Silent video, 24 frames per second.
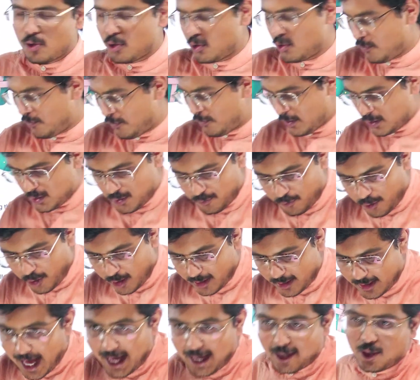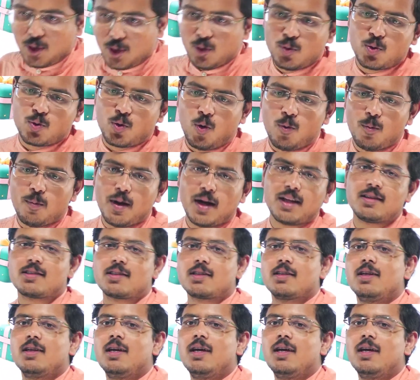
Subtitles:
So first of all, thank you so much